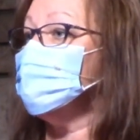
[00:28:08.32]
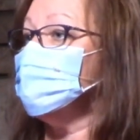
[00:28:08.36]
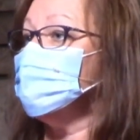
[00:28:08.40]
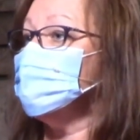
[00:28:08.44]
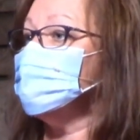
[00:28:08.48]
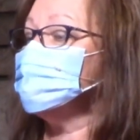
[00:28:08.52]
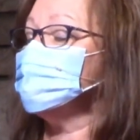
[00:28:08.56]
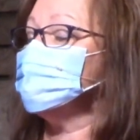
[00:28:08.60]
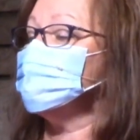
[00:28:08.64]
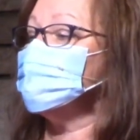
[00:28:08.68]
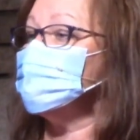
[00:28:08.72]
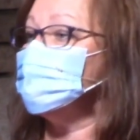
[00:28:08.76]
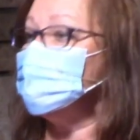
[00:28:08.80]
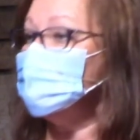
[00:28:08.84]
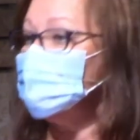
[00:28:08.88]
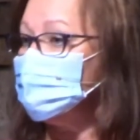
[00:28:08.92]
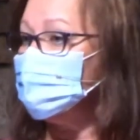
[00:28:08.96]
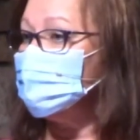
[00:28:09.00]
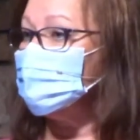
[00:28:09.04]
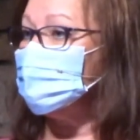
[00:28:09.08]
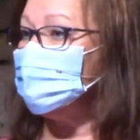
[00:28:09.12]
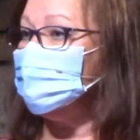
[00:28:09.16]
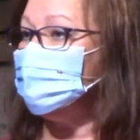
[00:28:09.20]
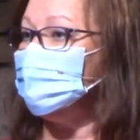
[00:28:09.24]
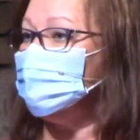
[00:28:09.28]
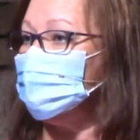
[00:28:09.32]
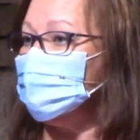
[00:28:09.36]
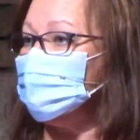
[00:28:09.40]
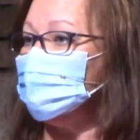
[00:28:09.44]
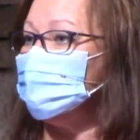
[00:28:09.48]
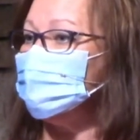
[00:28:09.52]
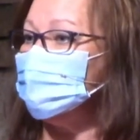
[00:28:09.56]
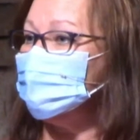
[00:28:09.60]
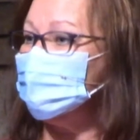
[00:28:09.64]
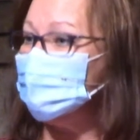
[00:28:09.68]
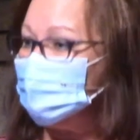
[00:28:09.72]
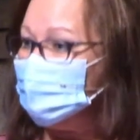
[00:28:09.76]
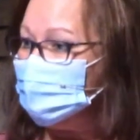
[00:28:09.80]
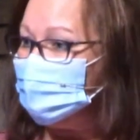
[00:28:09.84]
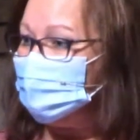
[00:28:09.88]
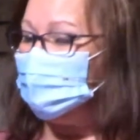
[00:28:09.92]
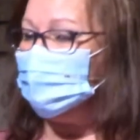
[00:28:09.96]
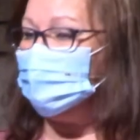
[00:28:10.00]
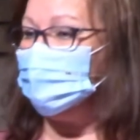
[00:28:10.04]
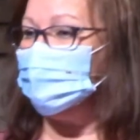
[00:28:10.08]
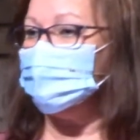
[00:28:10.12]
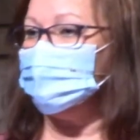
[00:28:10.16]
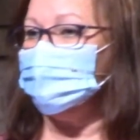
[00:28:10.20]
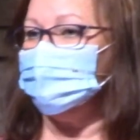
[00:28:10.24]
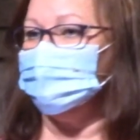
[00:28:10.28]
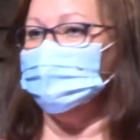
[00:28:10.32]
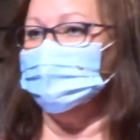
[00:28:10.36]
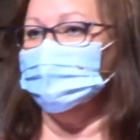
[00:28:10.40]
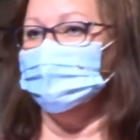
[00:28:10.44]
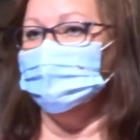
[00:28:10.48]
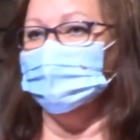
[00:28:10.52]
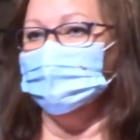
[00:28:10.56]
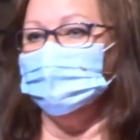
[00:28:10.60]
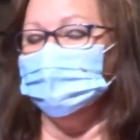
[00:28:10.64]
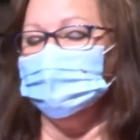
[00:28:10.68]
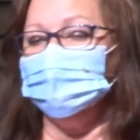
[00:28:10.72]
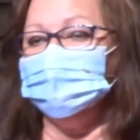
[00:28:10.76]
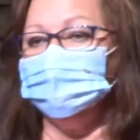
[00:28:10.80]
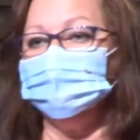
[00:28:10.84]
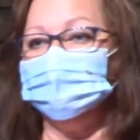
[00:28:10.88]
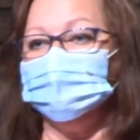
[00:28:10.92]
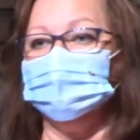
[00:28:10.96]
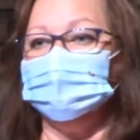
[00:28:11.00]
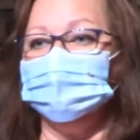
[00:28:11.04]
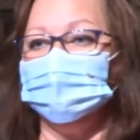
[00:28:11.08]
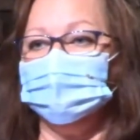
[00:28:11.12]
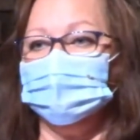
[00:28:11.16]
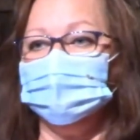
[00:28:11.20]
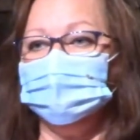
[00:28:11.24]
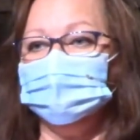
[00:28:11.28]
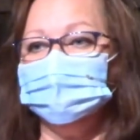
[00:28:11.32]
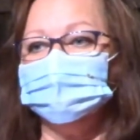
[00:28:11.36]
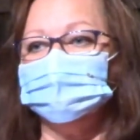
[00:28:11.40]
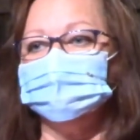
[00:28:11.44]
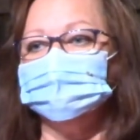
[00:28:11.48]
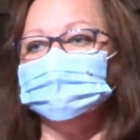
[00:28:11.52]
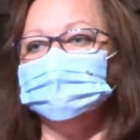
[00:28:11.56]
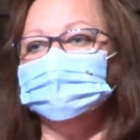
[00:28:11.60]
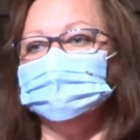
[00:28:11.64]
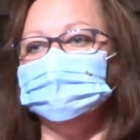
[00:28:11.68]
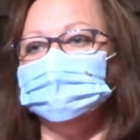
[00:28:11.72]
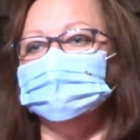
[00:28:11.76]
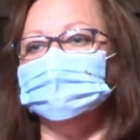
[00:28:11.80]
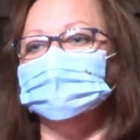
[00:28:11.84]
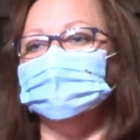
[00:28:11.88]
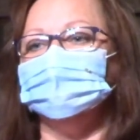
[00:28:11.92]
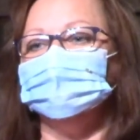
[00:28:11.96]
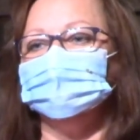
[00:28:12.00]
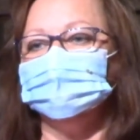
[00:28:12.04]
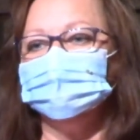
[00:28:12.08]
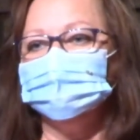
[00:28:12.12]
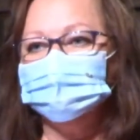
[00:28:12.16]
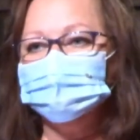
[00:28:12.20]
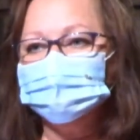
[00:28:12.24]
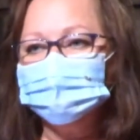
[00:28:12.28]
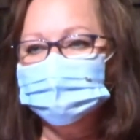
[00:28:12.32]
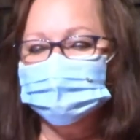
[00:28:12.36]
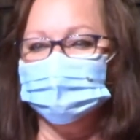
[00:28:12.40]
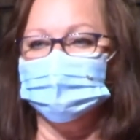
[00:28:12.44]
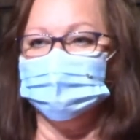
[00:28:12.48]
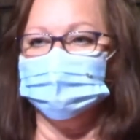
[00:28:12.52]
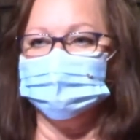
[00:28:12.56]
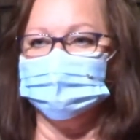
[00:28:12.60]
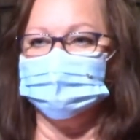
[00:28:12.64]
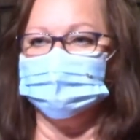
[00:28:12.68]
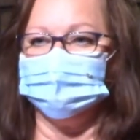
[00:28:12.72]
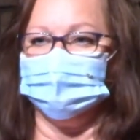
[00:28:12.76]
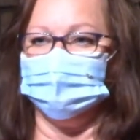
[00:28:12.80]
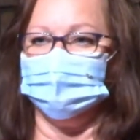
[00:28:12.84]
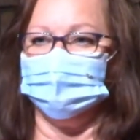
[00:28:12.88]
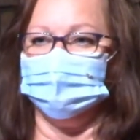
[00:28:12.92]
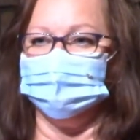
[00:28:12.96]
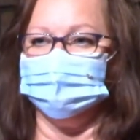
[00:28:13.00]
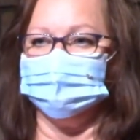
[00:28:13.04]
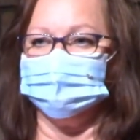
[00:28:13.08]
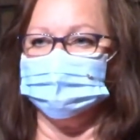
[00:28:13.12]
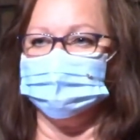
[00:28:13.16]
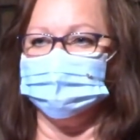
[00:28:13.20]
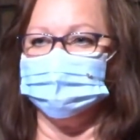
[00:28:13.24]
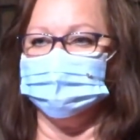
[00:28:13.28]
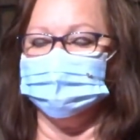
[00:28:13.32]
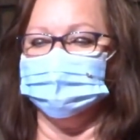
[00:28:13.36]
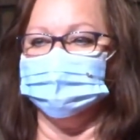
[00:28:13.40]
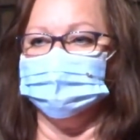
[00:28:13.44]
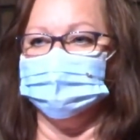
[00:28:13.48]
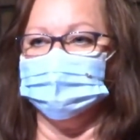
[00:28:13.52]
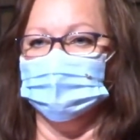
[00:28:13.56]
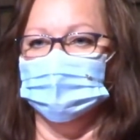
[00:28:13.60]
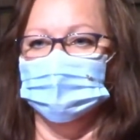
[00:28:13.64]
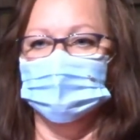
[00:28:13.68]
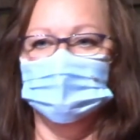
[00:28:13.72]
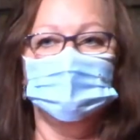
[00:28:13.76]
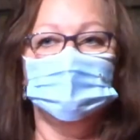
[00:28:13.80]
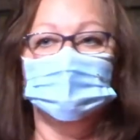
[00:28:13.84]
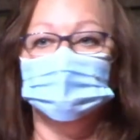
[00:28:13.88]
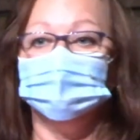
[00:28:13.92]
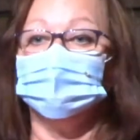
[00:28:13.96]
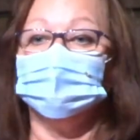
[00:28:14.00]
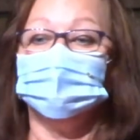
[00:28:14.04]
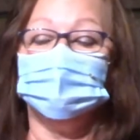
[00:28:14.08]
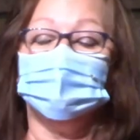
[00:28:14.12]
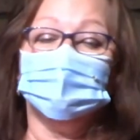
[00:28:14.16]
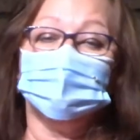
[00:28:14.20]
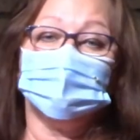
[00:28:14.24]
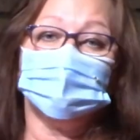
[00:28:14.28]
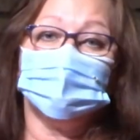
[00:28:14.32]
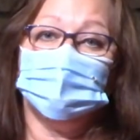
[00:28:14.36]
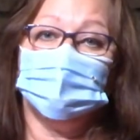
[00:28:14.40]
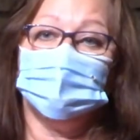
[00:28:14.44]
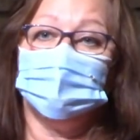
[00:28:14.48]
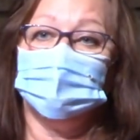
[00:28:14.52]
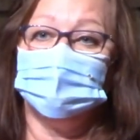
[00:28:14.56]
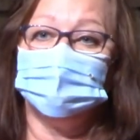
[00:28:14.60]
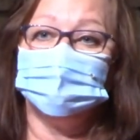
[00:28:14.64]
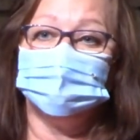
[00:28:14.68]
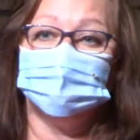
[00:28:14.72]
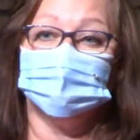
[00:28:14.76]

called to glorify God in being able to do those things. We're not called